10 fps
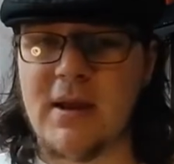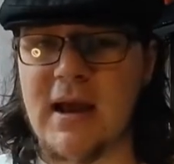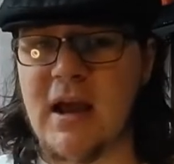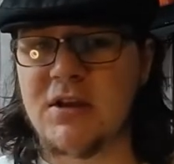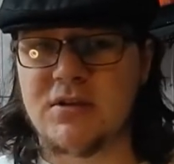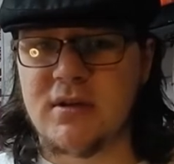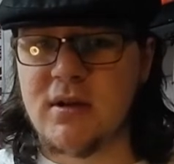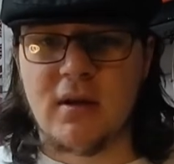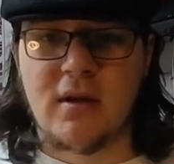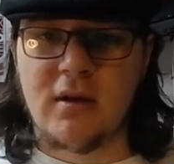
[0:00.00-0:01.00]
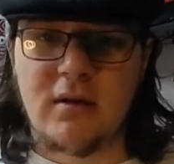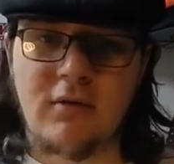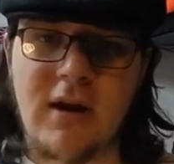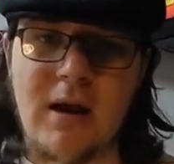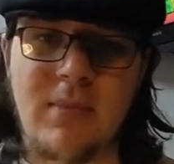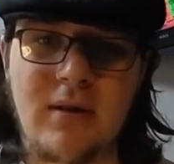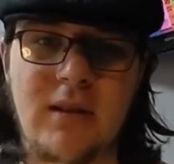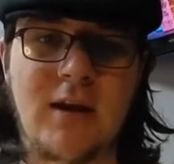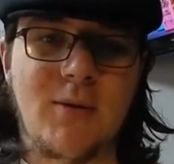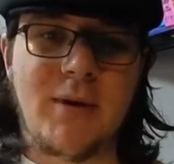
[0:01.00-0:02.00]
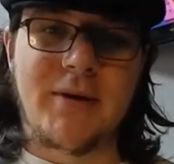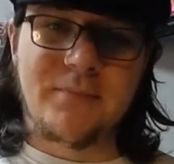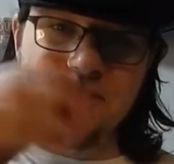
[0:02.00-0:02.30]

dies, you run out of liquid,